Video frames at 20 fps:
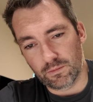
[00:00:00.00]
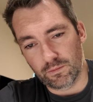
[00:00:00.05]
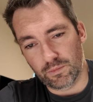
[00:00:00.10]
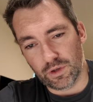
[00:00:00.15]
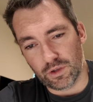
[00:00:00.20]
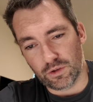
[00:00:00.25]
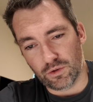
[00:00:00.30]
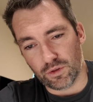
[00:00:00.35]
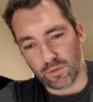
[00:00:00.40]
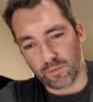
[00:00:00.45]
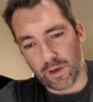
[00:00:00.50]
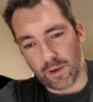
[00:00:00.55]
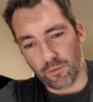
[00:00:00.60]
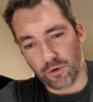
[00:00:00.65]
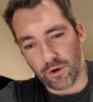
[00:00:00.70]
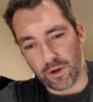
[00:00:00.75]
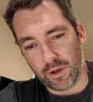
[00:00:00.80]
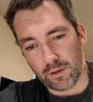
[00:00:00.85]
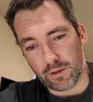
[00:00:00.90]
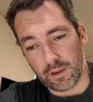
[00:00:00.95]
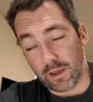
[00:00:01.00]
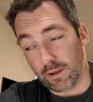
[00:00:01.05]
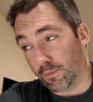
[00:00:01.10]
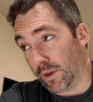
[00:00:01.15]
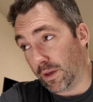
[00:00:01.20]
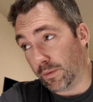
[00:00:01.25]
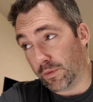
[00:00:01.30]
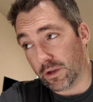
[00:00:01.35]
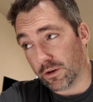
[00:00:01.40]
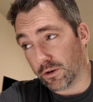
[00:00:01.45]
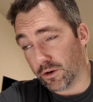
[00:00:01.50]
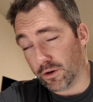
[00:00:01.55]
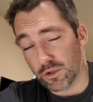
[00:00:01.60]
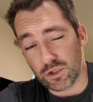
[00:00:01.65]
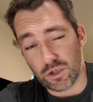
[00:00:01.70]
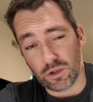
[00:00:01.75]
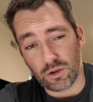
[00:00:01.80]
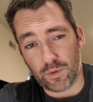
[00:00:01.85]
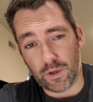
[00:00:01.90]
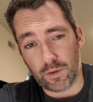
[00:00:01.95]
Build those memories, and maybe
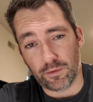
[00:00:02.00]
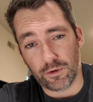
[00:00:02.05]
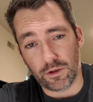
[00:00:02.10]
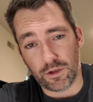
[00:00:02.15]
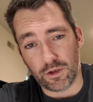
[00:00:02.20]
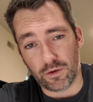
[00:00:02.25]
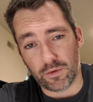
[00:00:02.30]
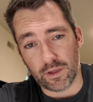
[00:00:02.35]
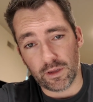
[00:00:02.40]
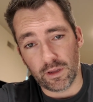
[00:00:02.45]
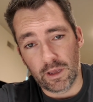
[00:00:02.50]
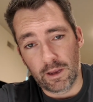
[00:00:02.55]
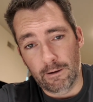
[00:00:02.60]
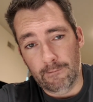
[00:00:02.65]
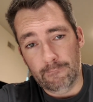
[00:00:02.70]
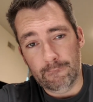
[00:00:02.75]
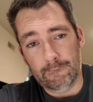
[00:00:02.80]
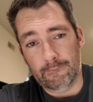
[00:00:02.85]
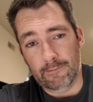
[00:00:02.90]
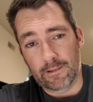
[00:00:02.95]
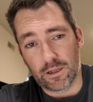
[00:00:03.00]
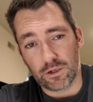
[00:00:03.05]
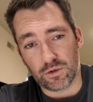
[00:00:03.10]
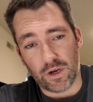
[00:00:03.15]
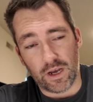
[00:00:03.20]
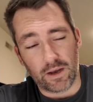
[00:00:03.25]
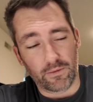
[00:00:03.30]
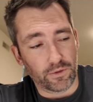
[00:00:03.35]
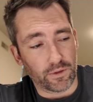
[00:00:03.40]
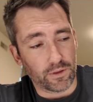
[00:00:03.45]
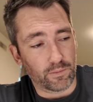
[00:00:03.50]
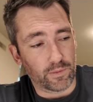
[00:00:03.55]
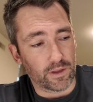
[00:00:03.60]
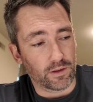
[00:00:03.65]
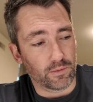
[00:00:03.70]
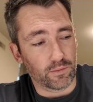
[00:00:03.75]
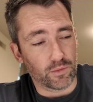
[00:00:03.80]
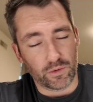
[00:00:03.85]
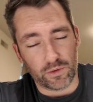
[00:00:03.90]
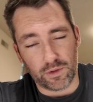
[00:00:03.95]
encourage other people to do it. Travel has
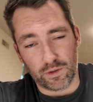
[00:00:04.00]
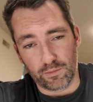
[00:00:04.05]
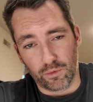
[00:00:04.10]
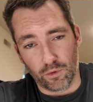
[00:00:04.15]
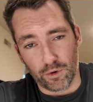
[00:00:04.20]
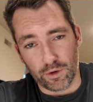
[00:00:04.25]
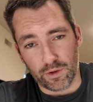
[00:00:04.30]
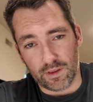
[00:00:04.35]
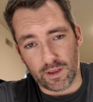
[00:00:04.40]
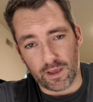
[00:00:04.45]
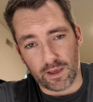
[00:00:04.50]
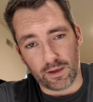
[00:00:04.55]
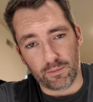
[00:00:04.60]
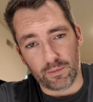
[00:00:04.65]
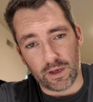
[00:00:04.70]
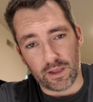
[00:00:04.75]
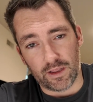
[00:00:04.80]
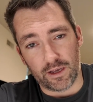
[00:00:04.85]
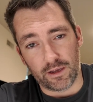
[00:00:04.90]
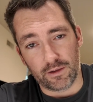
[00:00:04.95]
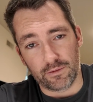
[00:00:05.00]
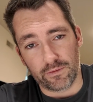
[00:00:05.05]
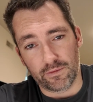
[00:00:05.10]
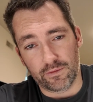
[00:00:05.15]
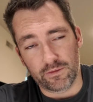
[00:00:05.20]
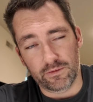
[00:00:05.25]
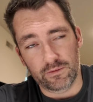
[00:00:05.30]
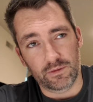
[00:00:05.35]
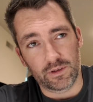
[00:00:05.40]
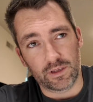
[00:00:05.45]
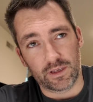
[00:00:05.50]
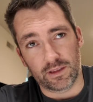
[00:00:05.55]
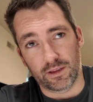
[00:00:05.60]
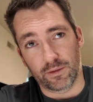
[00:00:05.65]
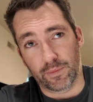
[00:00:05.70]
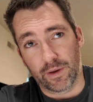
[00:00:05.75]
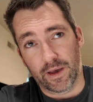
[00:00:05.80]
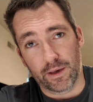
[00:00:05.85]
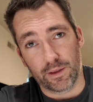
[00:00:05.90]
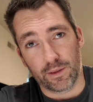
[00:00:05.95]
been the most important thing in my life in
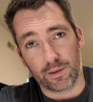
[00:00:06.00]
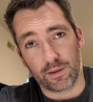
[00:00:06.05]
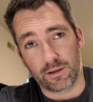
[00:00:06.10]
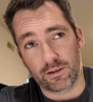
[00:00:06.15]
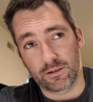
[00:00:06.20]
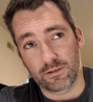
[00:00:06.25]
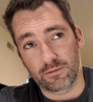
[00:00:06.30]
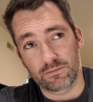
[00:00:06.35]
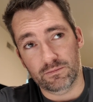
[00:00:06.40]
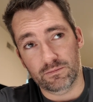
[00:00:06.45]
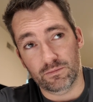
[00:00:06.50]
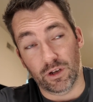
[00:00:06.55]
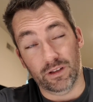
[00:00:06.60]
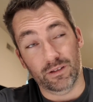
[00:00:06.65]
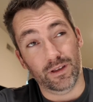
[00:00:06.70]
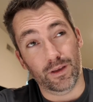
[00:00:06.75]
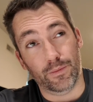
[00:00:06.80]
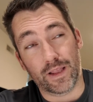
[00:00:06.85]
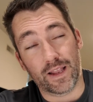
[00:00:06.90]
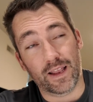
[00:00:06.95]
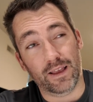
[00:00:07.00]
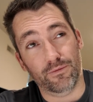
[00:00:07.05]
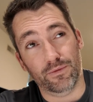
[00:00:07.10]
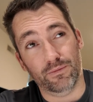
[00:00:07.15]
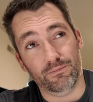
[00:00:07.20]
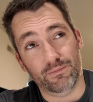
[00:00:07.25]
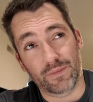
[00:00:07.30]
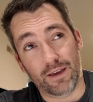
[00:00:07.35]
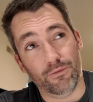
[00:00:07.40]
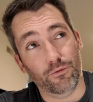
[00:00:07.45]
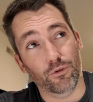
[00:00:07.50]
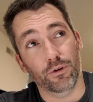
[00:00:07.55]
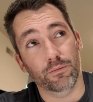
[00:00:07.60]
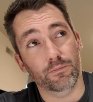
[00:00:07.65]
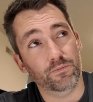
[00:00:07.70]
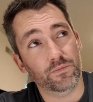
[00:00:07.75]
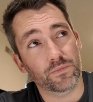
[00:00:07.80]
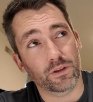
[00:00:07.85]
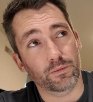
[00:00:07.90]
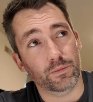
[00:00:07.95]
the past. Well, I mean, if ever.
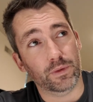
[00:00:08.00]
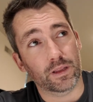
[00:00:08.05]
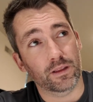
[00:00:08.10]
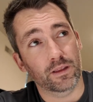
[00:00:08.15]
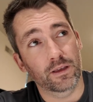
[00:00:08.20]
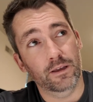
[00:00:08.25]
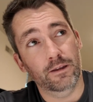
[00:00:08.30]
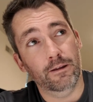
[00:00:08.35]
I mean,